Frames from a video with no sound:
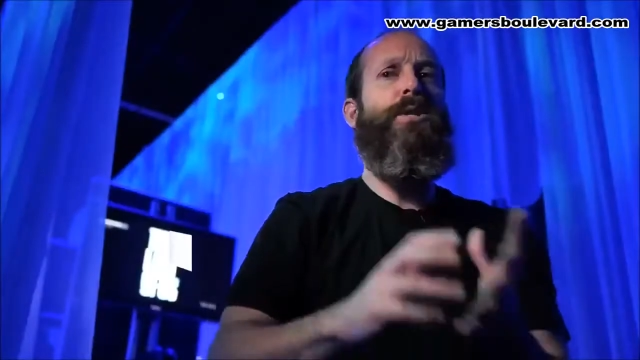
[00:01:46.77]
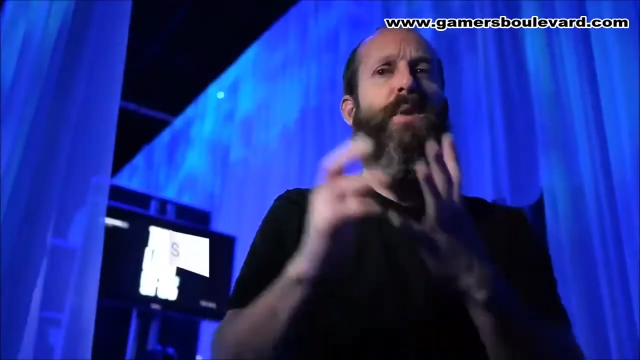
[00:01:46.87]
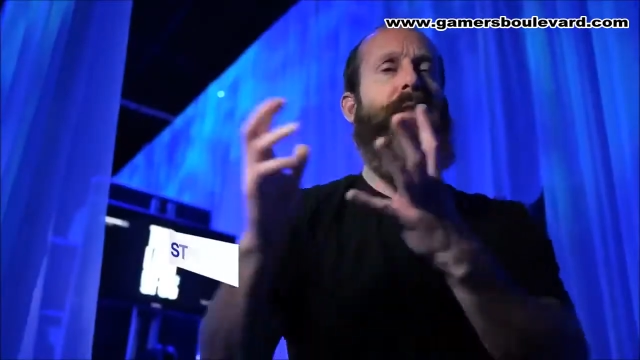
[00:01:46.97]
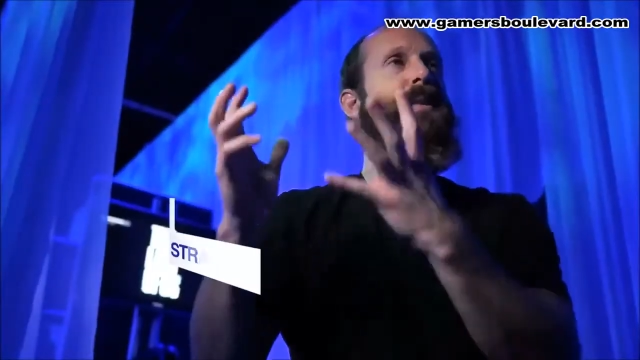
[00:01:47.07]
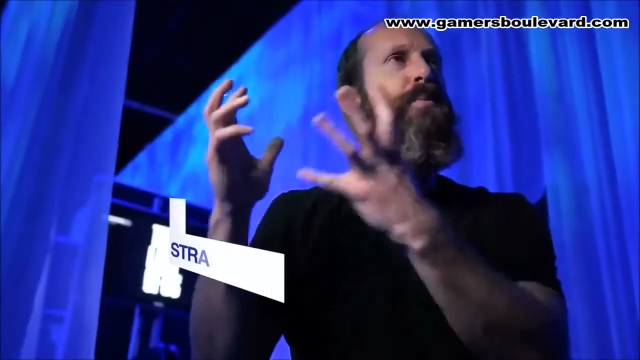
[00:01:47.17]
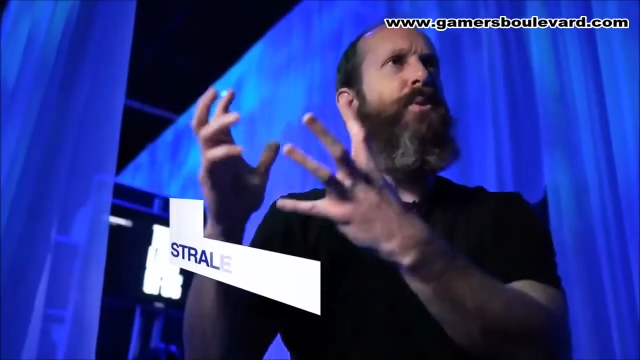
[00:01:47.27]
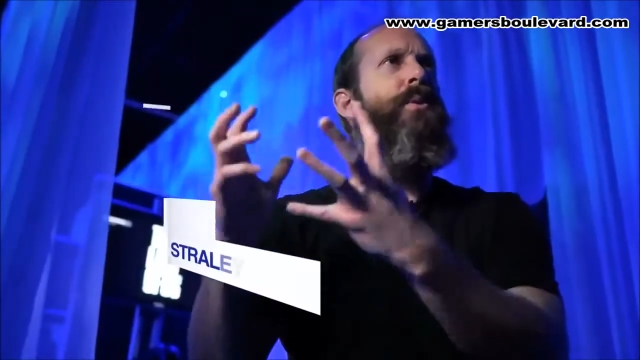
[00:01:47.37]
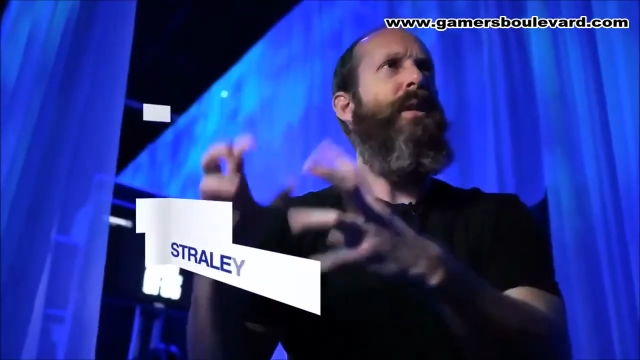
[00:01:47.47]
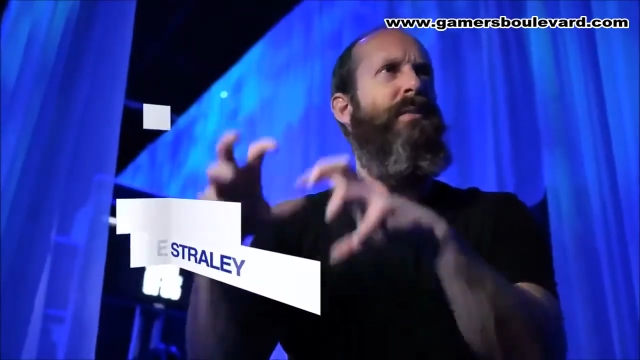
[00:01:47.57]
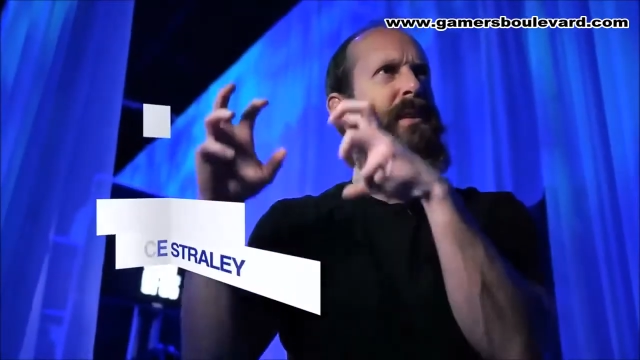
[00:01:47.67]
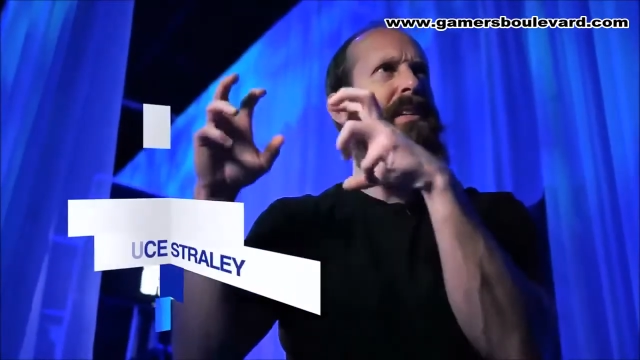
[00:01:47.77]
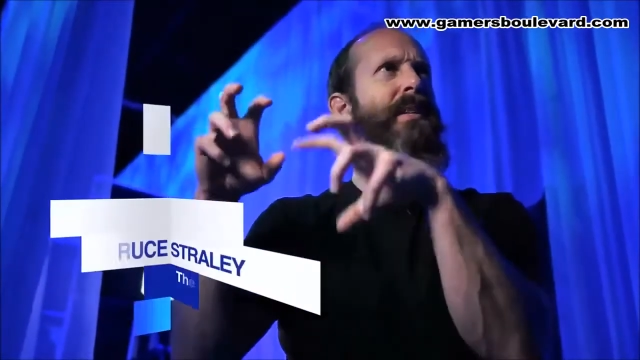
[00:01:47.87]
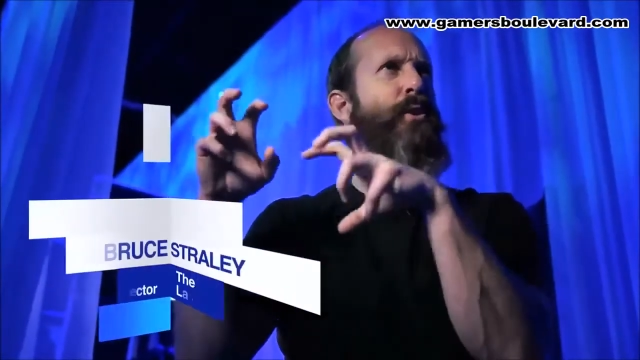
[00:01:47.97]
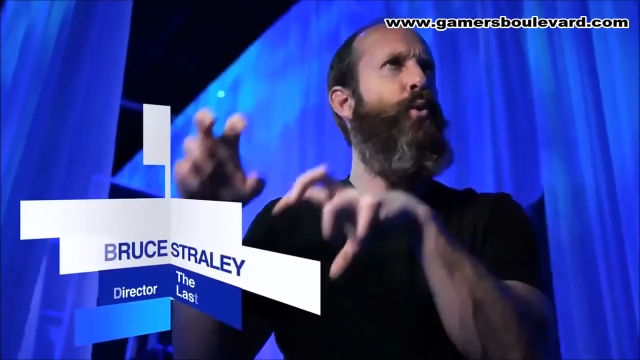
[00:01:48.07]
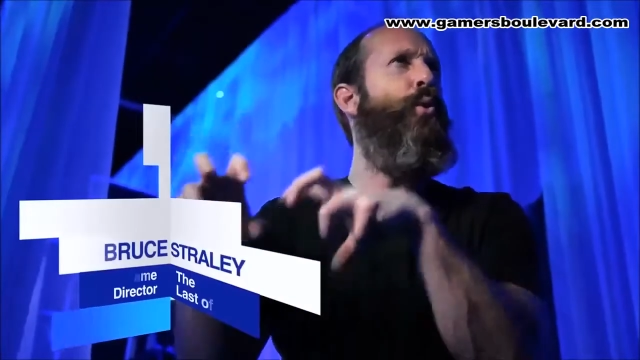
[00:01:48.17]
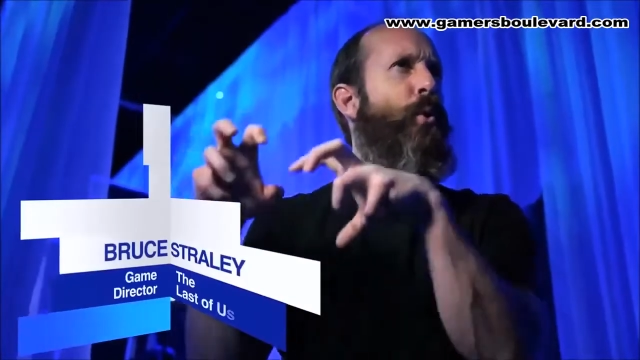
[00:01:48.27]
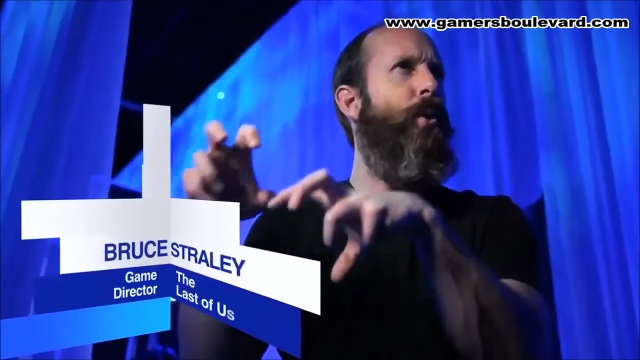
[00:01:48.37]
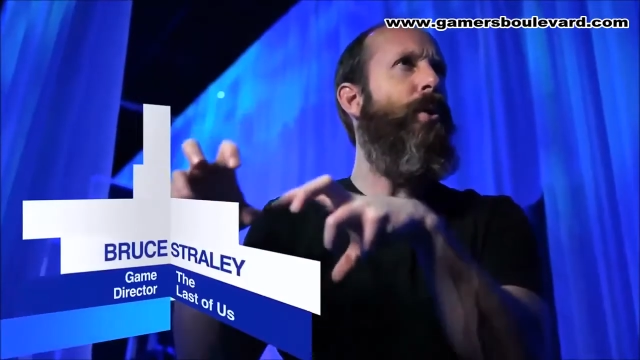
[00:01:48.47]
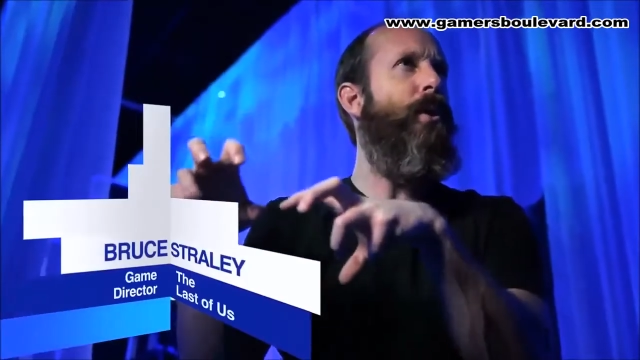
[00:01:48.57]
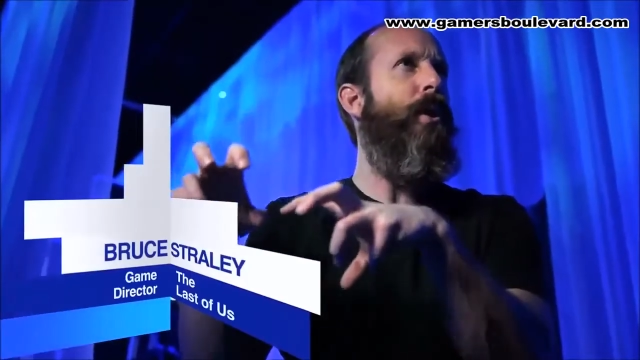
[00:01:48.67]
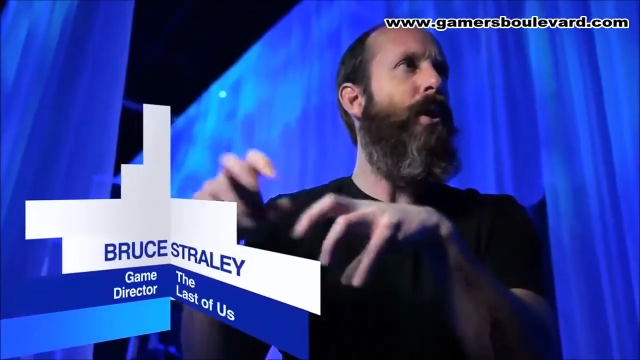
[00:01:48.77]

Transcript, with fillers: to just make the typical like ghoul.